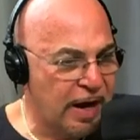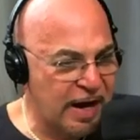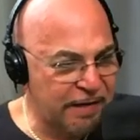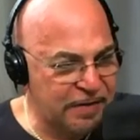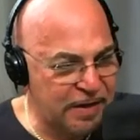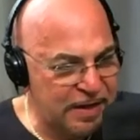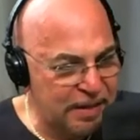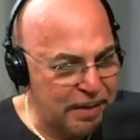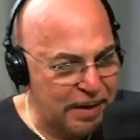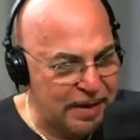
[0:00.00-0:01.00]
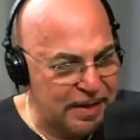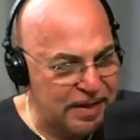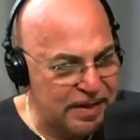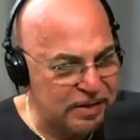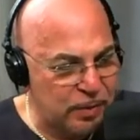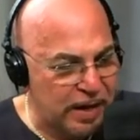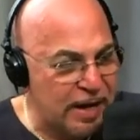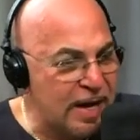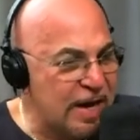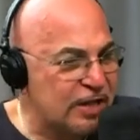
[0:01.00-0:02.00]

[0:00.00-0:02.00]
I have to think about it this way.